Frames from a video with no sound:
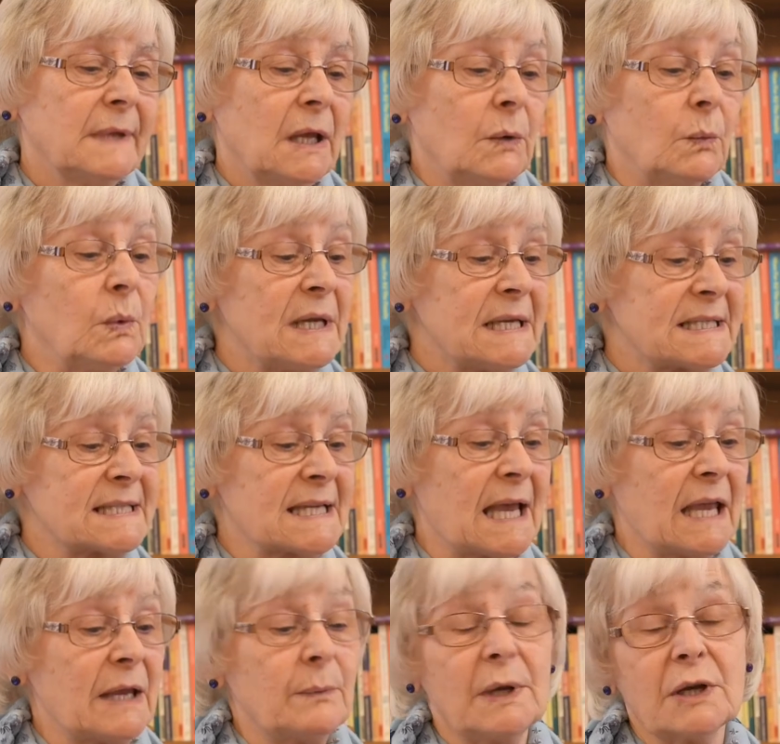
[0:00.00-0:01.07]
We
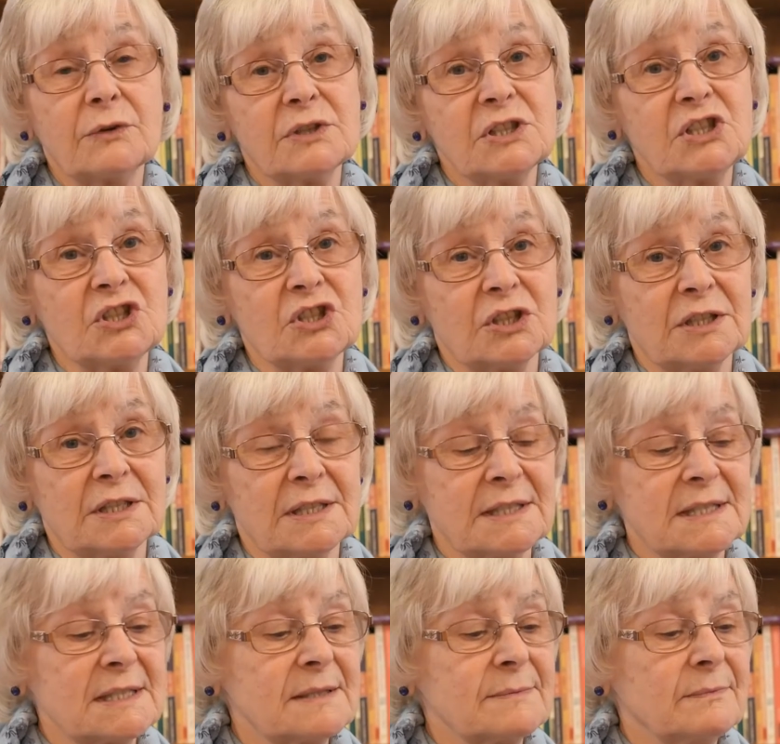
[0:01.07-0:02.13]
say we're
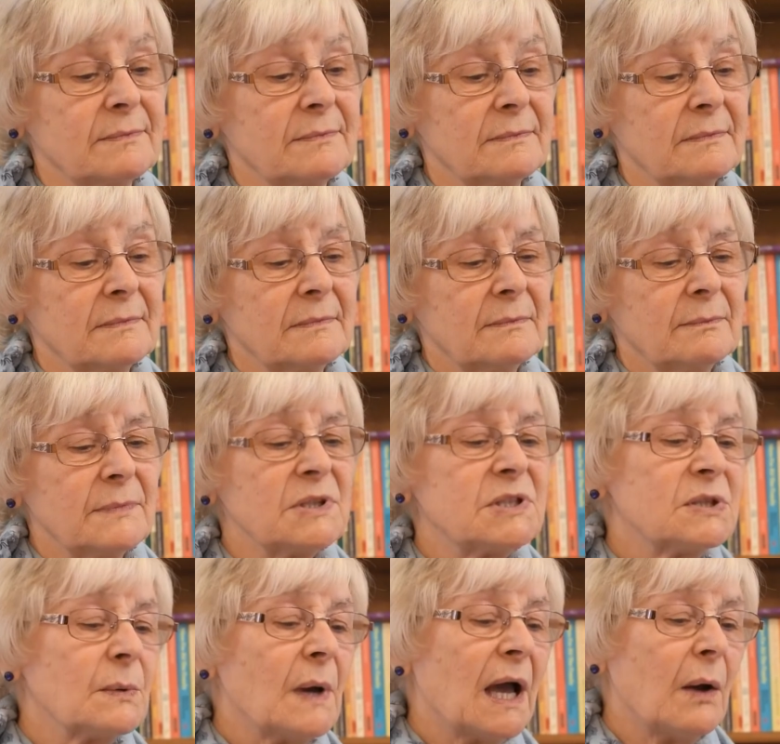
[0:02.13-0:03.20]
Christians, but
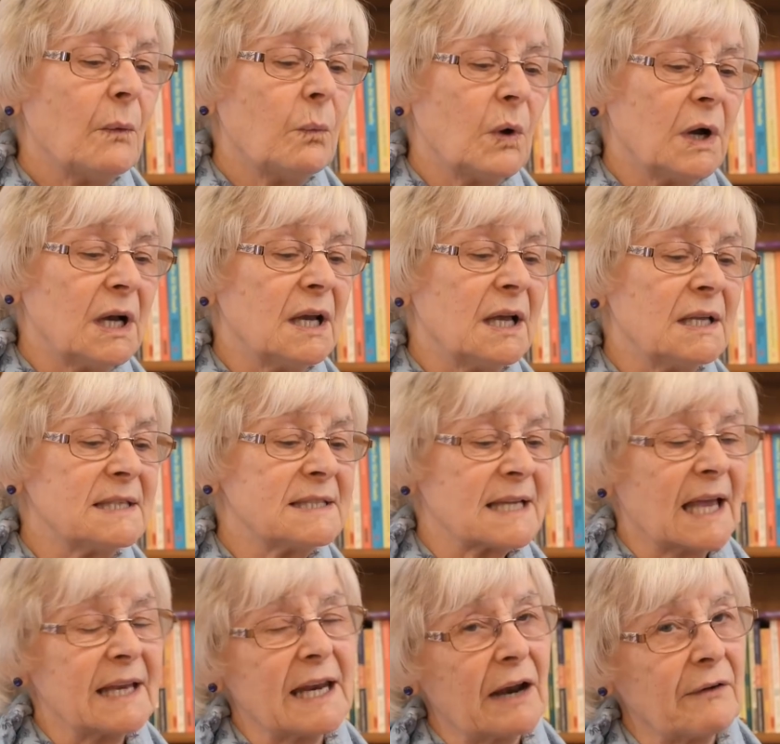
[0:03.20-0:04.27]
do our words
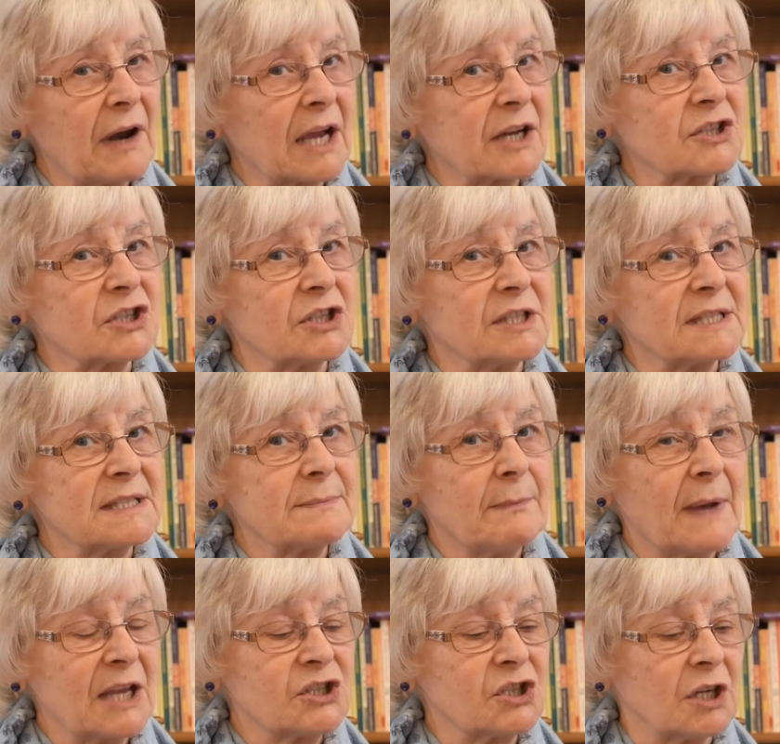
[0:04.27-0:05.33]
and our actions
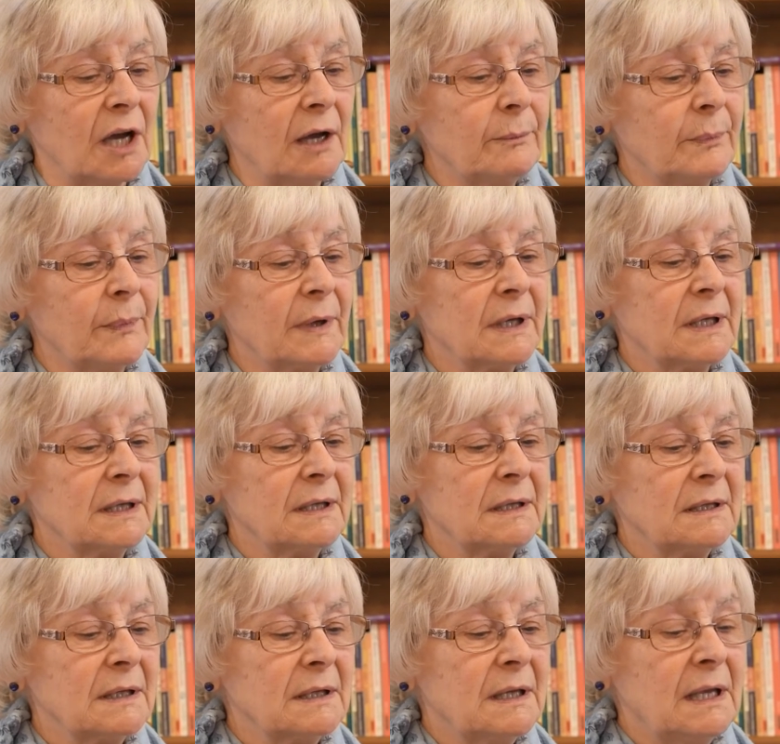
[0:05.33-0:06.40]
match up?
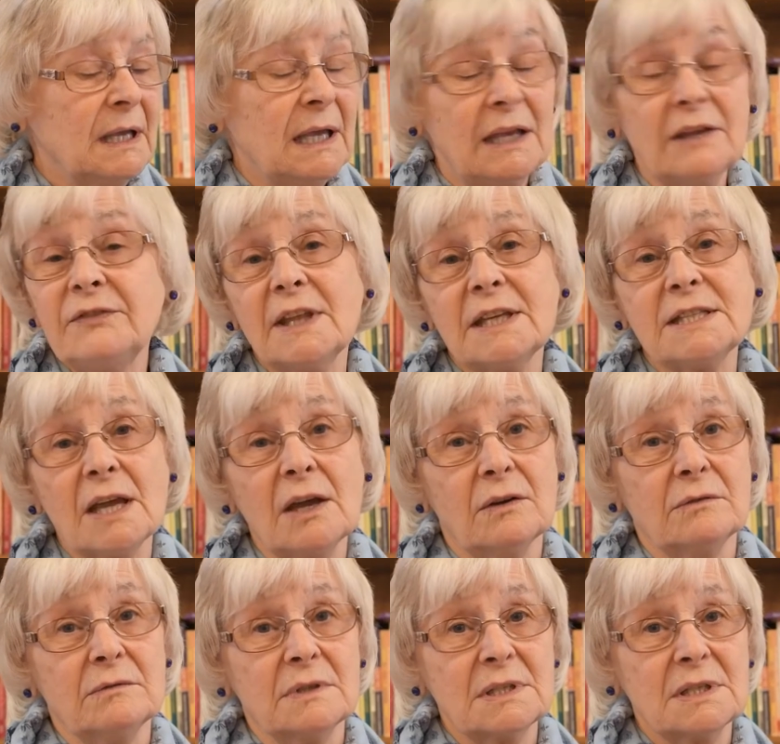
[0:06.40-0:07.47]
If they
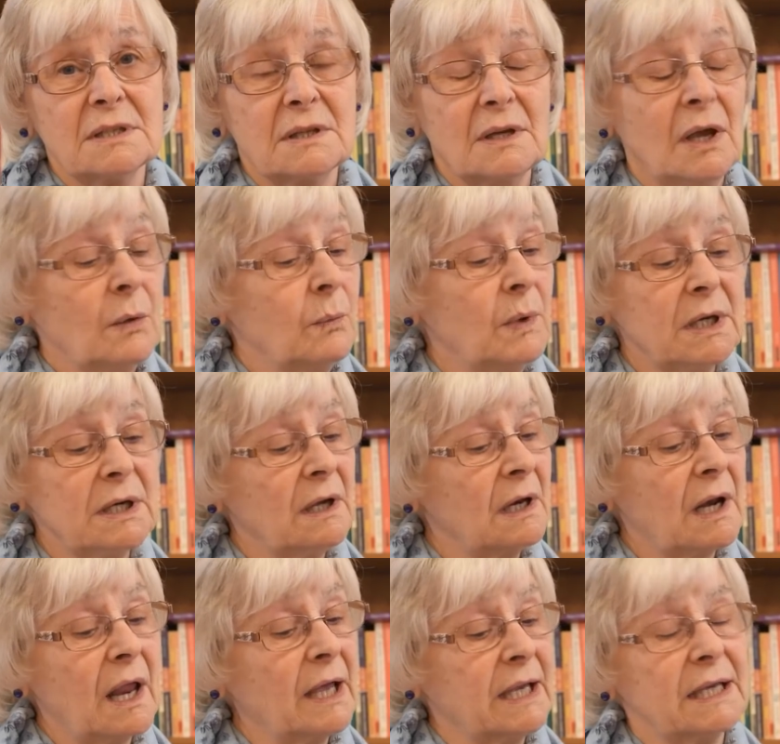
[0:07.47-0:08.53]
don't, we're not
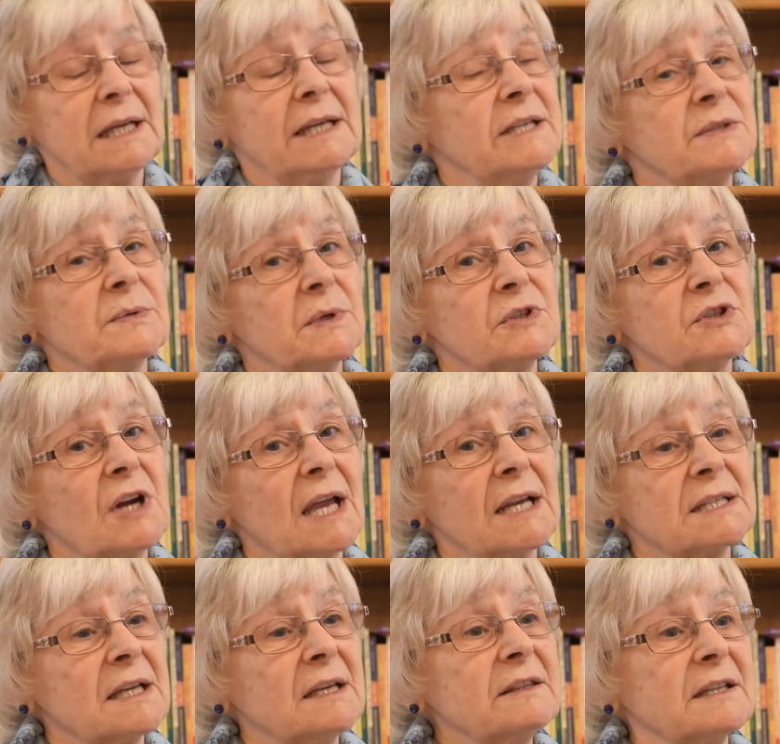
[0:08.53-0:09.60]
likely to attract
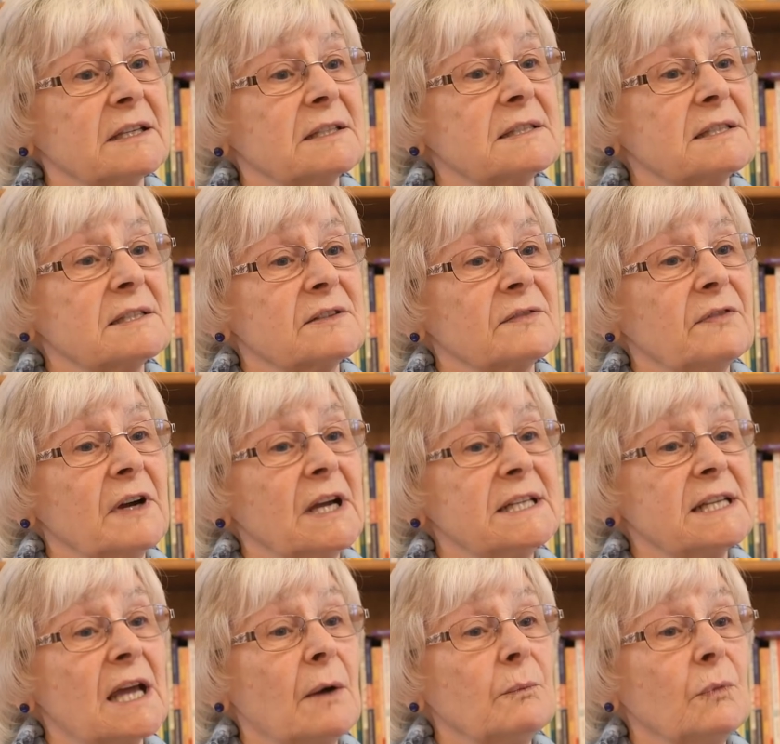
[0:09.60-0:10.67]
others to find
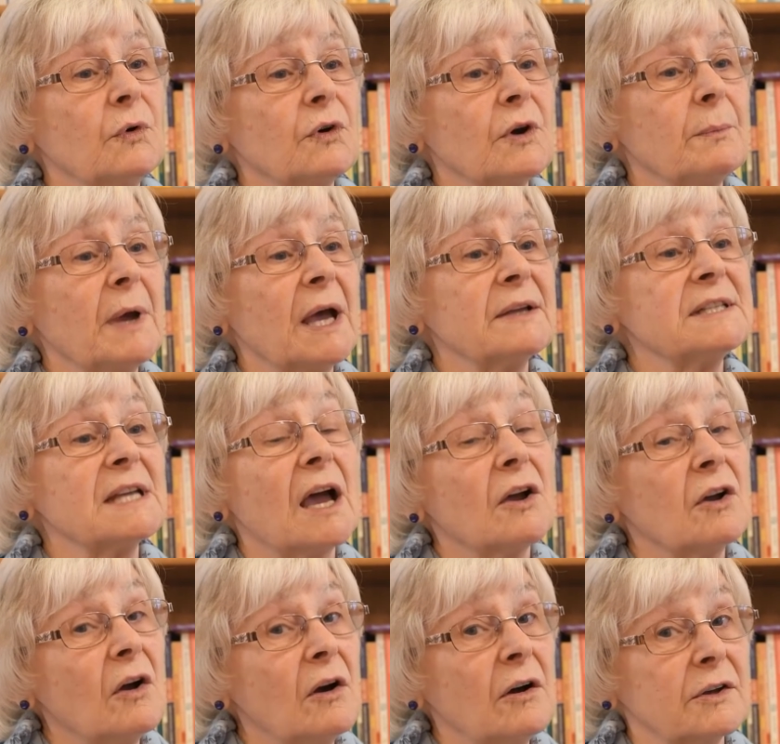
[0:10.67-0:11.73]
out more about our
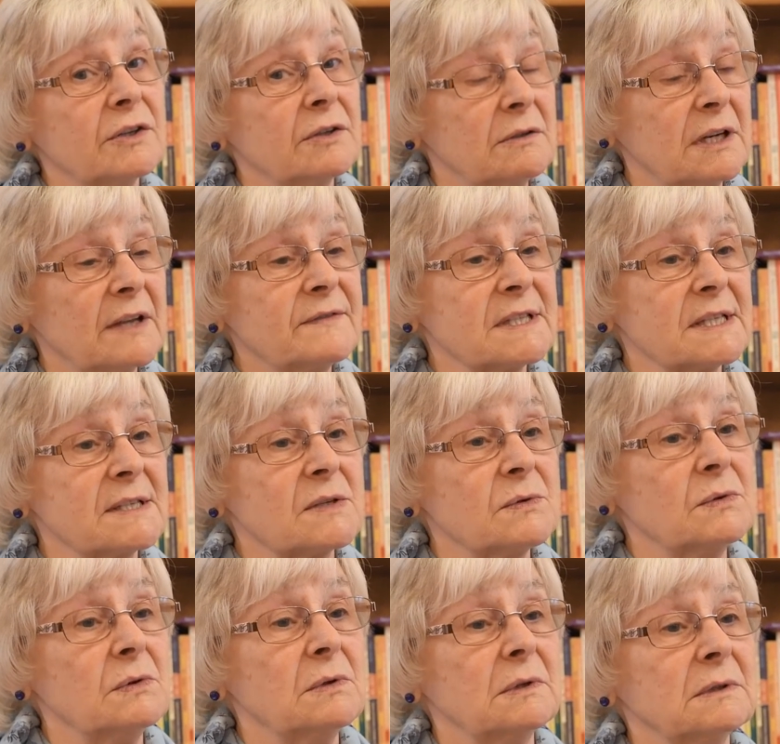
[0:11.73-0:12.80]
God who loves us
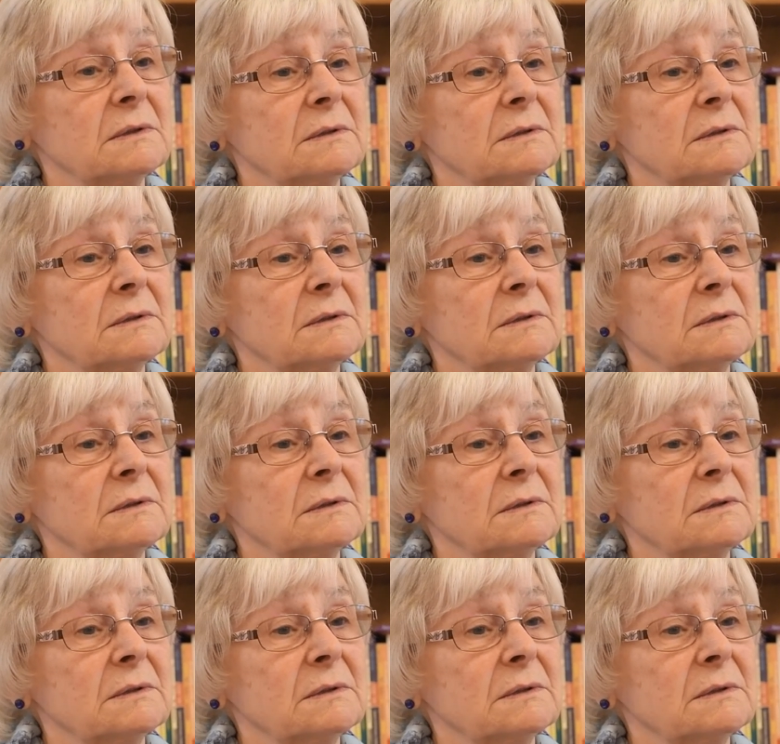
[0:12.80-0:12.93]
all.